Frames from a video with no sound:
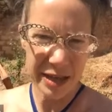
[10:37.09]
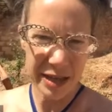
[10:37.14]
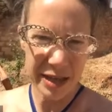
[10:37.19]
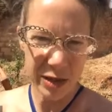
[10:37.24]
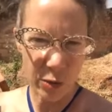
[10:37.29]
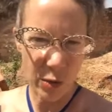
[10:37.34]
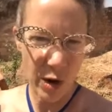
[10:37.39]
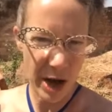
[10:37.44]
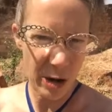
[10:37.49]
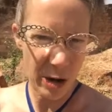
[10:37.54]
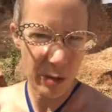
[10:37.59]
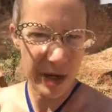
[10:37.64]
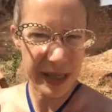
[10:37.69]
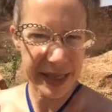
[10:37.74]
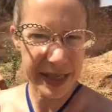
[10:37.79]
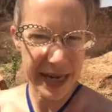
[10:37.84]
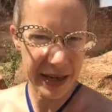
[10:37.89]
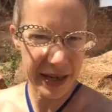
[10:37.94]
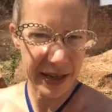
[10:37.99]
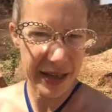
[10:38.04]
a water
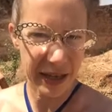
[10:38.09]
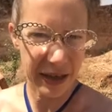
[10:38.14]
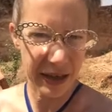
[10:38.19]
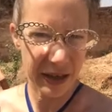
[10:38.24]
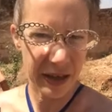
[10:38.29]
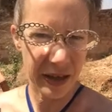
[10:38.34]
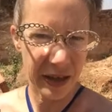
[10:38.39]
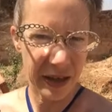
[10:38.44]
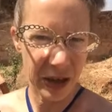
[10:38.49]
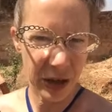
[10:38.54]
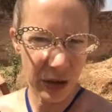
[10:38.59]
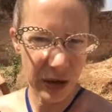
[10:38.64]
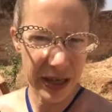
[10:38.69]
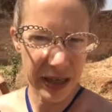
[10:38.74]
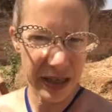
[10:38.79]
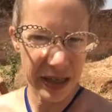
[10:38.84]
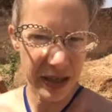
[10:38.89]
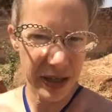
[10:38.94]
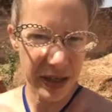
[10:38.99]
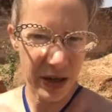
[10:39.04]
recycling unit
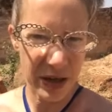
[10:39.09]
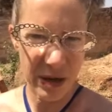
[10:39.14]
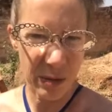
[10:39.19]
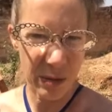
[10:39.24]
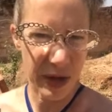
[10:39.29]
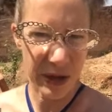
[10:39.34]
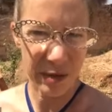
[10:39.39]
so that we